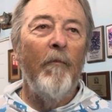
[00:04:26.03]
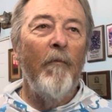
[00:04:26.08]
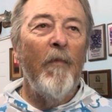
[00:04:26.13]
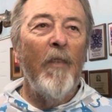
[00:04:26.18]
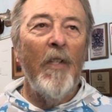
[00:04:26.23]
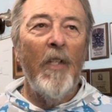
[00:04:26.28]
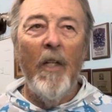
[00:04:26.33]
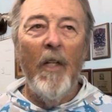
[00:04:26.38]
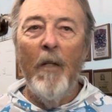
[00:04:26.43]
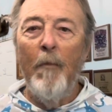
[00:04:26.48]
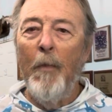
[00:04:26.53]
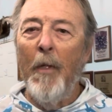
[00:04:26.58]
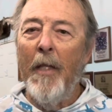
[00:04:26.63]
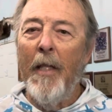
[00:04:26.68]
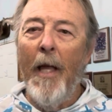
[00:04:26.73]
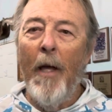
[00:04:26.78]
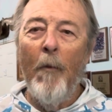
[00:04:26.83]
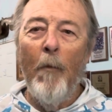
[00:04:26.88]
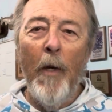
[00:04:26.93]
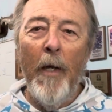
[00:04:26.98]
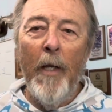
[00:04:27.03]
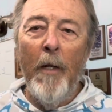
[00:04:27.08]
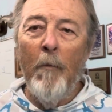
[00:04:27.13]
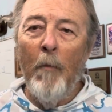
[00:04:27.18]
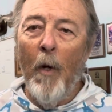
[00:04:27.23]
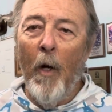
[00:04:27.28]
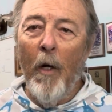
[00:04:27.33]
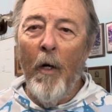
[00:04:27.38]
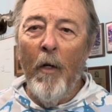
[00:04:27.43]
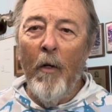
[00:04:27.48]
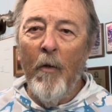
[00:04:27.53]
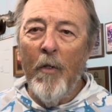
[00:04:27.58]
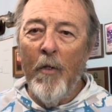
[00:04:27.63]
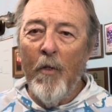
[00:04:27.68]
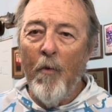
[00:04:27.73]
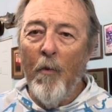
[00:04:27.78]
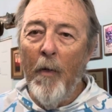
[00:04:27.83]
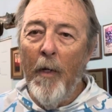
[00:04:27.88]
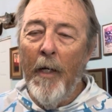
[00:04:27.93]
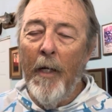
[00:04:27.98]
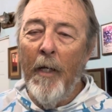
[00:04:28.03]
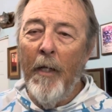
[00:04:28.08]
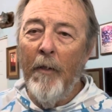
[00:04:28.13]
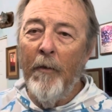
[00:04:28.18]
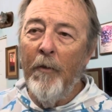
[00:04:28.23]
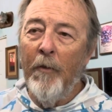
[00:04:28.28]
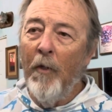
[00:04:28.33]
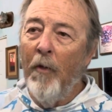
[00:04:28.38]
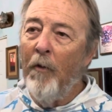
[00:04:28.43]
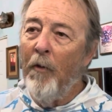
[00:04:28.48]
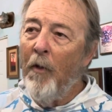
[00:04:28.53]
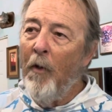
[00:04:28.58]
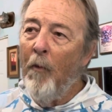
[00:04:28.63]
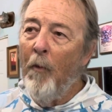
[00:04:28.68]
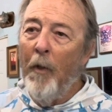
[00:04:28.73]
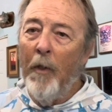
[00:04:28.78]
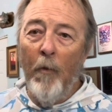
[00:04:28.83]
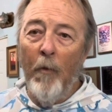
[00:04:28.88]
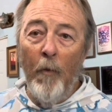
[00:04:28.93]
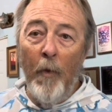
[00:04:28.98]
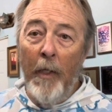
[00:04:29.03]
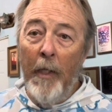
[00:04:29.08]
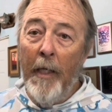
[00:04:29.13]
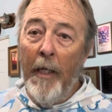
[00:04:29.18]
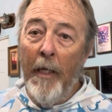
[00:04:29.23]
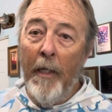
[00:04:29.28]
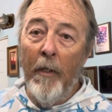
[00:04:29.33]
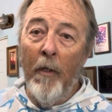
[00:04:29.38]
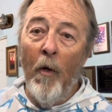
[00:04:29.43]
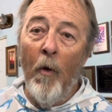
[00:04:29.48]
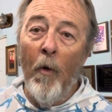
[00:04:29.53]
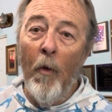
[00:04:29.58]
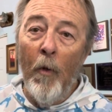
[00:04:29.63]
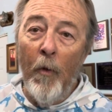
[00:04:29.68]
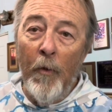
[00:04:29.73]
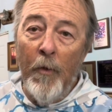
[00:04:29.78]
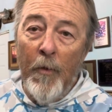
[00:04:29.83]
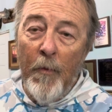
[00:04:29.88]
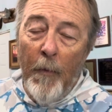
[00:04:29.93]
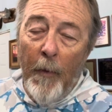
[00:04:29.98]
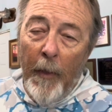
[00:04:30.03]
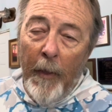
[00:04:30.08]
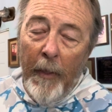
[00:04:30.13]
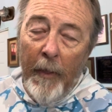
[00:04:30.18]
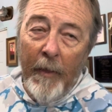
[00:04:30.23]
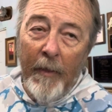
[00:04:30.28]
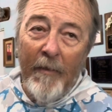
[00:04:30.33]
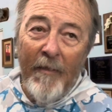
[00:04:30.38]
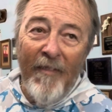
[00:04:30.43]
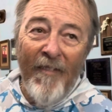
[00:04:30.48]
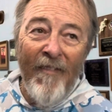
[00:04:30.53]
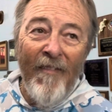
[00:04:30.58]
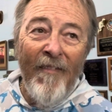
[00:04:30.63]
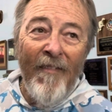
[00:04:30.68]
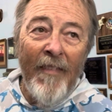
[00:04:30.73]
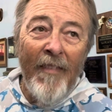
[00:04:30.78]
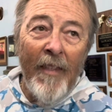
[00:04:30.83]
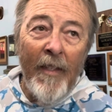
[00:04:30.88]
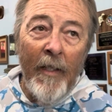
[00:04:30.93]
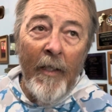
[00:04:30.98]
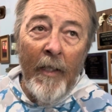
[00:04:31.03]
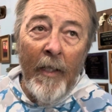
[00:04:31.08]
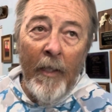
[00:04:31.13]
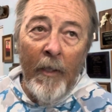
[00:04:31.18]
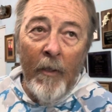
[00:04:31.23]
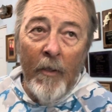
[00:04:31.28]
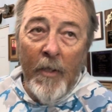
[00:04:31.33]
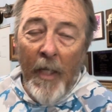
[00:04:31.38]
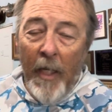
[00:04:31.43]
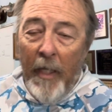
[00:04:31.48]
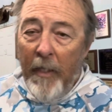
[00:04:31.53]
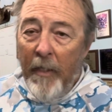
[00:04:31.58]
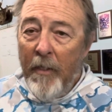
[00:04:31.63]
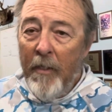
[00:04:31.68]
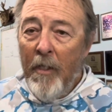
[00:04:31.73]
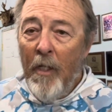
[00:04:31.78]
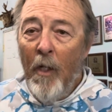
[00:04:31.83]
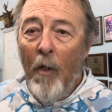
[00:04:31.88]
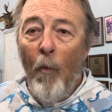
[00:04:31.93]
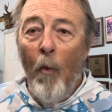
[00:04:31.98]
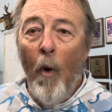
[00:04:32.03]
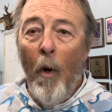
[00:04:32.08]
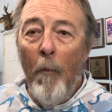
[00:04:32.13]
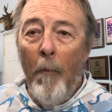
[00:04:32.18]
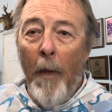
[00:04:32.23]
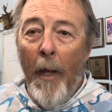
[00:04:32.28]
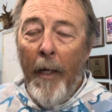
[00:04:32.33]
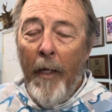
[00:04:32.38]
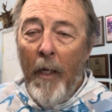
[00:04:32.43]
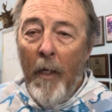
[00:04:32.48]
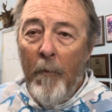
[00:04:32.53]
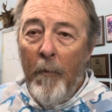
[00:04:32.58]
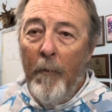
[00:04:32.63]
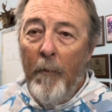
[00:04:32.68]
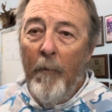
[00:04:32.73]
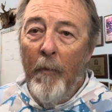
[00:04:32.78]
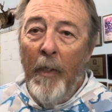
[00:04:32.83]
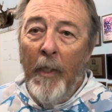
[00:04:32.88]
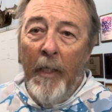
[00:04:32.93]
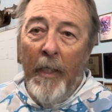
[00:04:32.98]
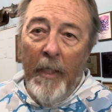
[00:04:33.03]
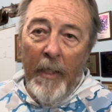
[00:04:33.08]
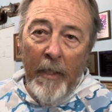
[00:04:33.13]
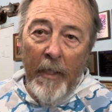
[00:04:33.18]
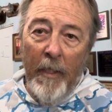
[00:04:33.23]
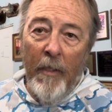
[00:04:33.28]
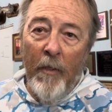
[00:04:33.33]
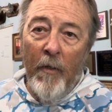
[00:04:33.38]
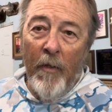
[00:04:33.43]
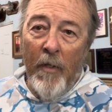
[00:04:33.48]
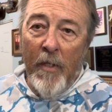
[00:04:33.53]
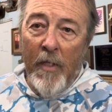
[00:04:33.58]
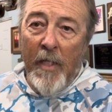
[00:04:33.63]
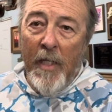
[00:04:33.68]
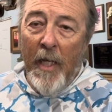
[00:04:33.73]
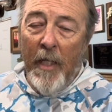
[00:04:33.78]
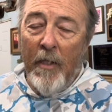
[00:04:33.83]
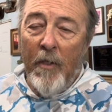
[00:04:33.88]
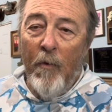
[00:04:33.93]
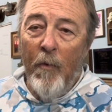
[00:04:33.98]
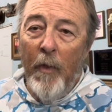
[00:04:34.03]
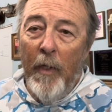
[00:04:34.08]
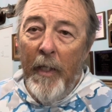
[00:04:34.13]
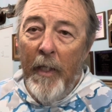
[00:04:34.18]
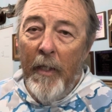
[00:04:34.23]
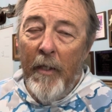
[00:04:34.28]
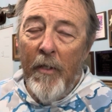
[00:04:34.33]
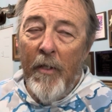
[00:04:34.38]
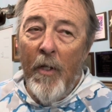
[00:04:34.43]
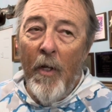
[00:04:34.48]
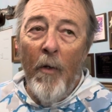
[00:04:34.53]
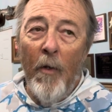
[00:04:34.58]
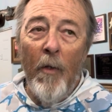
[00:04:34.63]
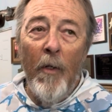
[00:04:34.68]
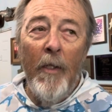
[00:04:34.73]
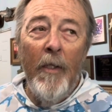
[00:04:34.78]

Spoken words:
it's going to be that way tomorrow as well. Don't know what the weekend holds, but it looks like it's going to warm back up again here this next week. So